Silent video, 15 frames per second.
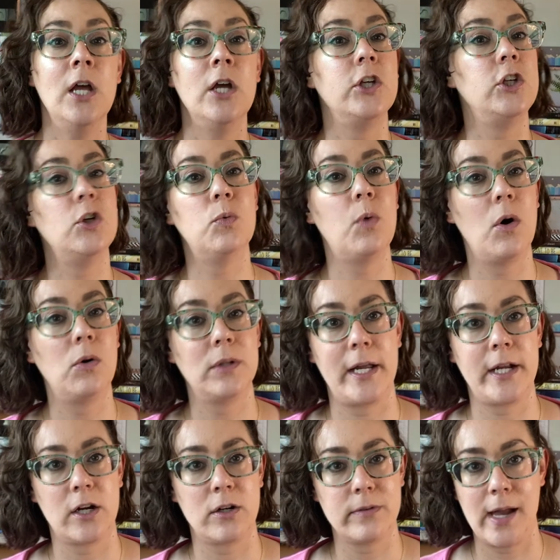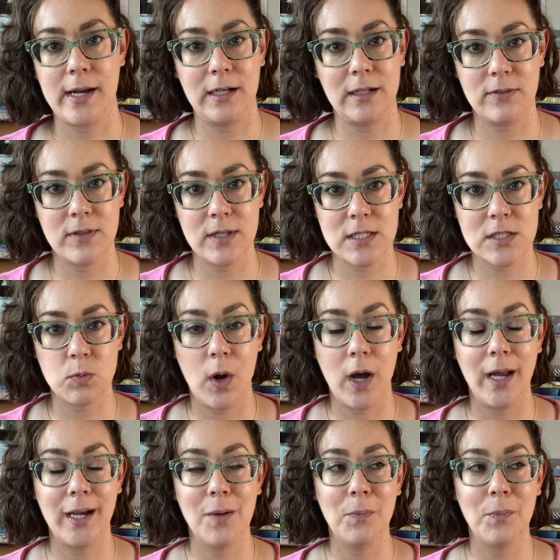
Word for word: you won't like her writing in this one.